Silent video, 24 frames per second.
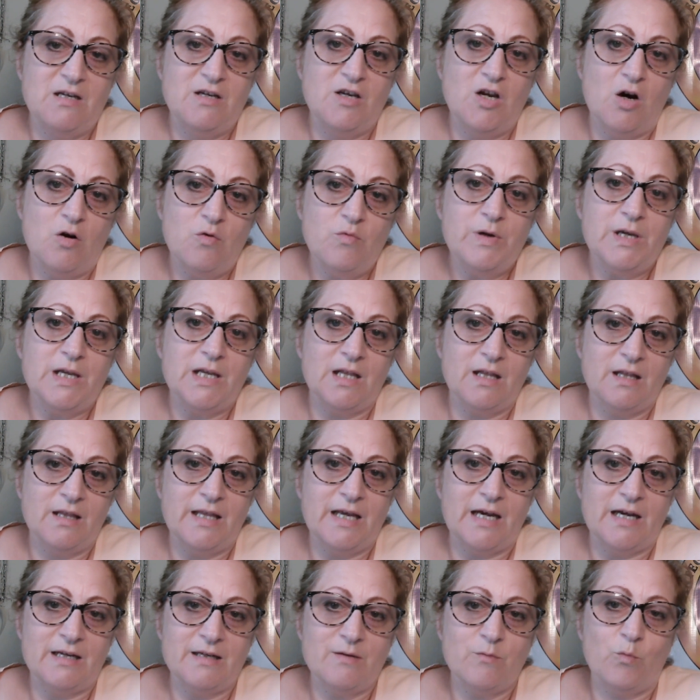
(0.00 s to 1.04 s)
knowing
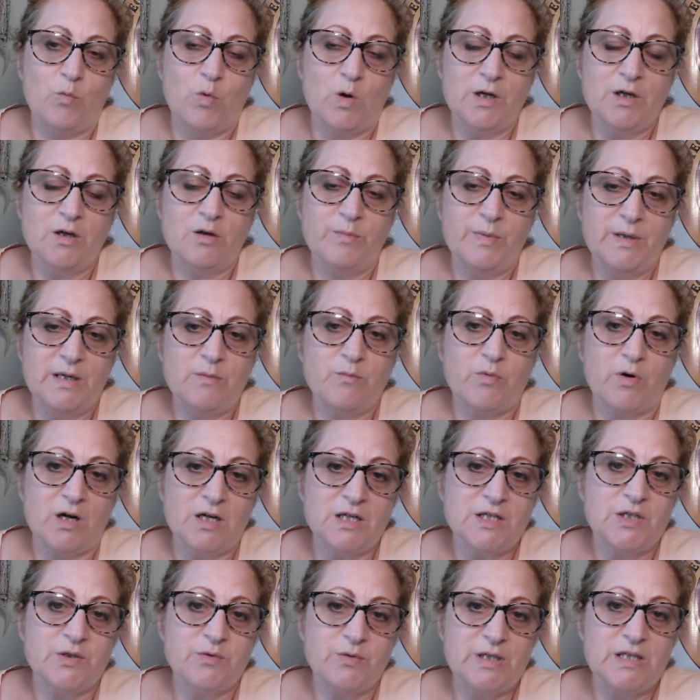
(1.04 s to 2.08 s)
that what you're being
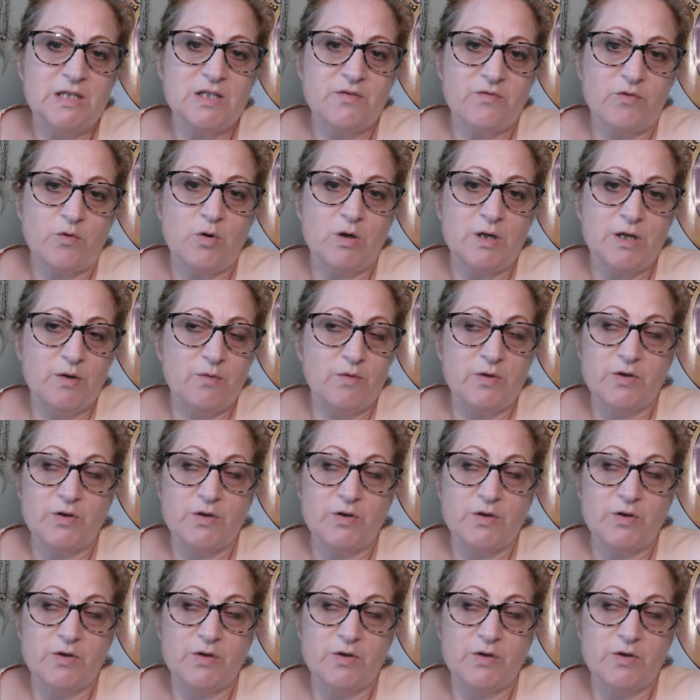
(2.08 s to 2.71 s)
brought to is for you.